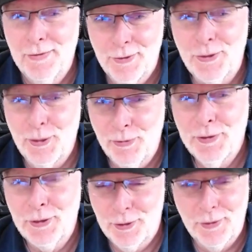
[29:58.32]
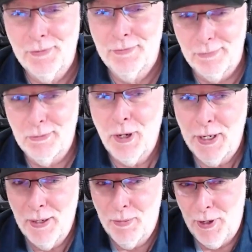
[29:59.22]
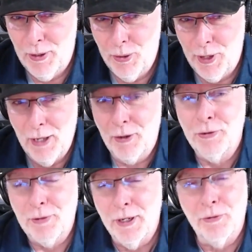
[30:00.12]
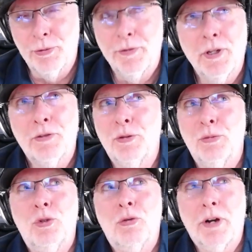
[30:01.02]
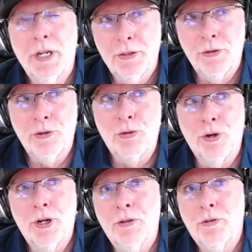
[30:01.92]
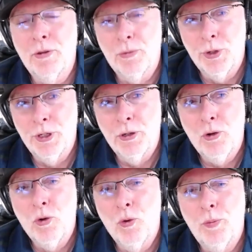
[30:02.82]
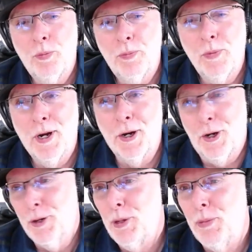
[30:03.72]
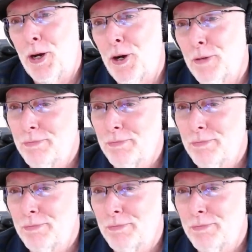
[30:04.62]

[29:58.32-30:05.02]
some of it's right up there with Alcatraz. We've got some great stories that we hope are going to be better.